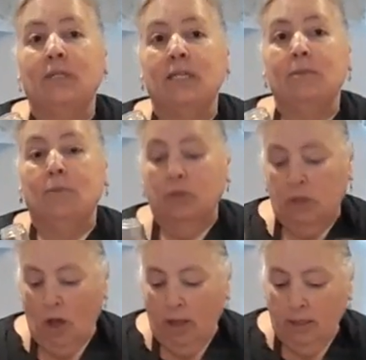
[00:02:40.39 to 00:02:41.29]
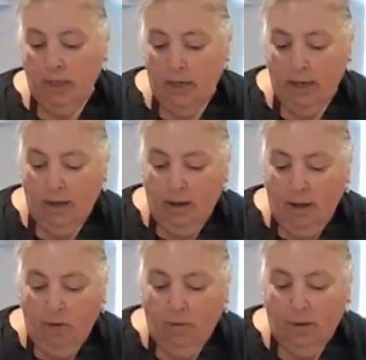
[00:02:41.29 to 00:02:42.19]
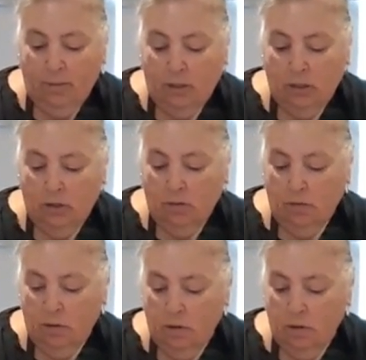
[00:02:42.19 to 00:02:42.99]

a teaspoon of salt. What I'm going to do